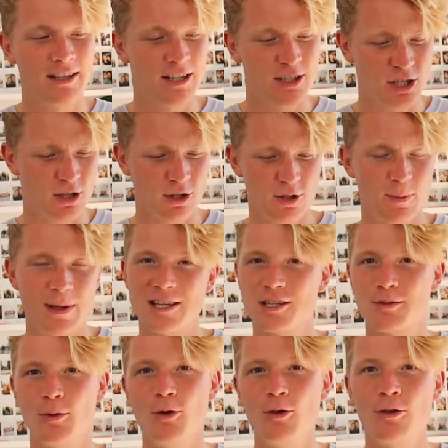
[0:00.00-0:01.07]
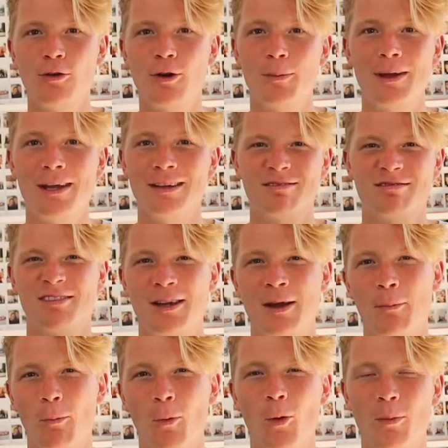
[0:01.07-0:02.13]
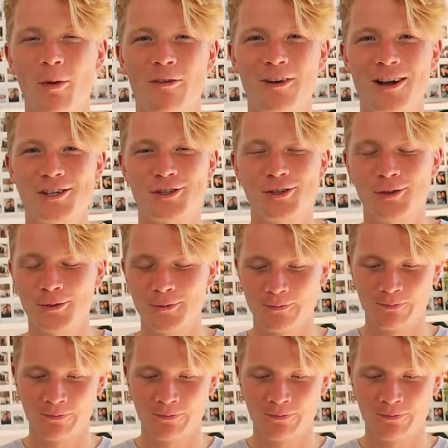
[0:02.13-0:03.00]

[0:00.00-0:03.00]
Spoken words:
It just looks a bit smoother and a bit more professional.